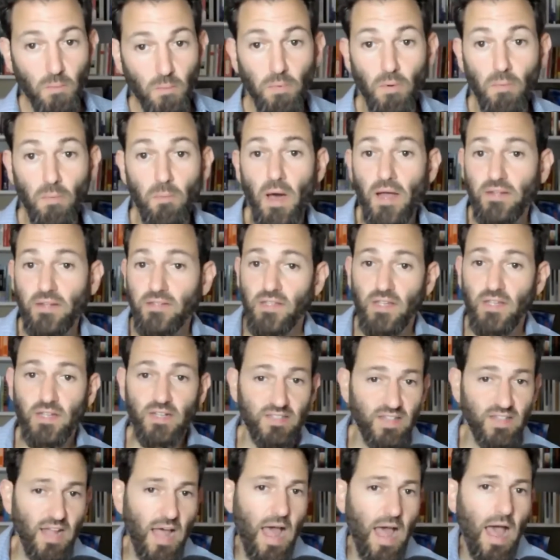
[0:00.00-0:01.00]
But my thing
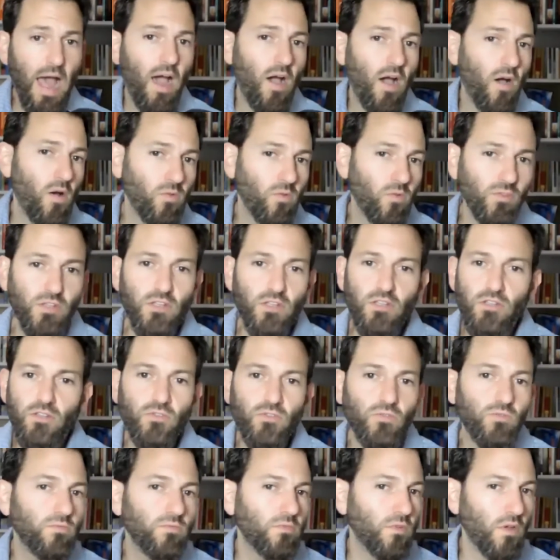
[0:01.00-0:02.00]
is, how do
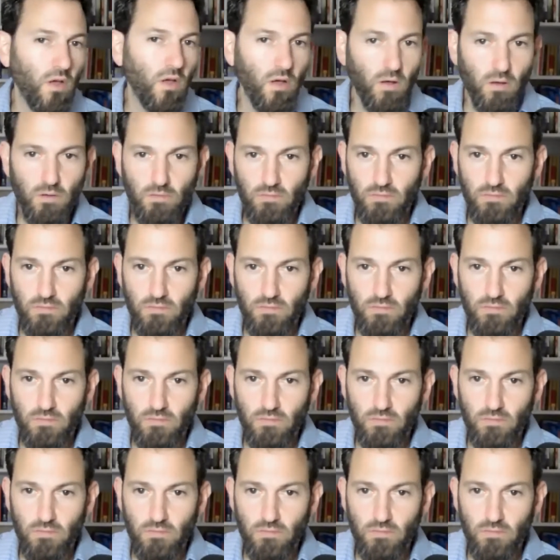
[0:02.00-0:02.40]
you know?